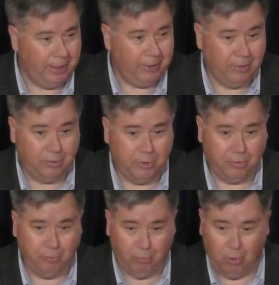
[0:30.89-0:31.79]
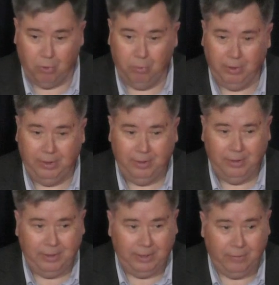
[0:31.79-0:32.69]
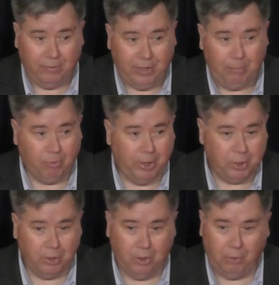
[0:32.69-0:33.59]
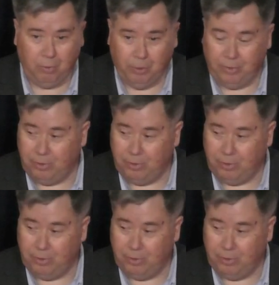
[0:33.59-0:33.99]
I think it's just grown in the same direction it always was.